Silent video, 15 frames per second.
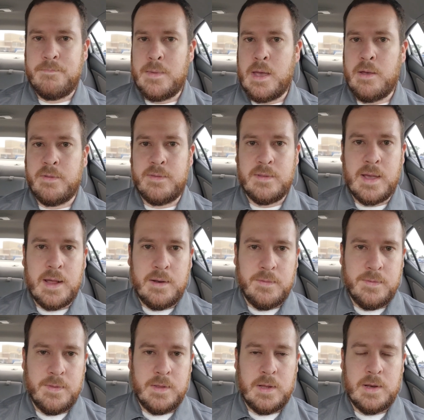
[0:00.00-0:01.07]
outside
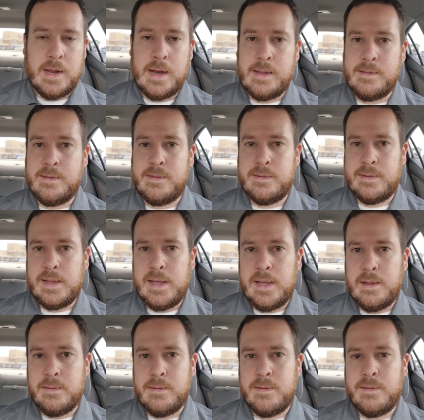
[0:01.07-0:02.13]
of the United
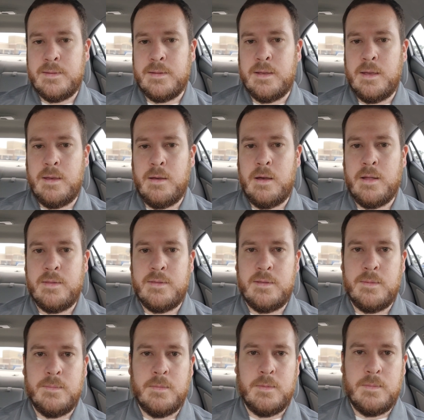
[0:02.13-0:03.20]
States on
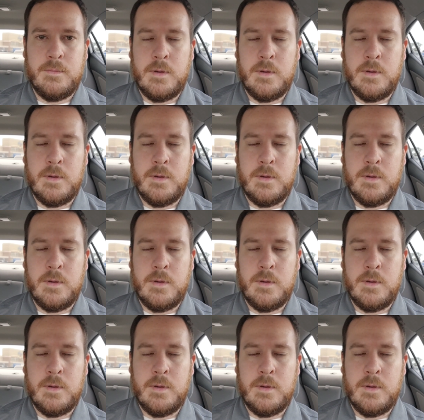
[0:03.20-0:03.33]
some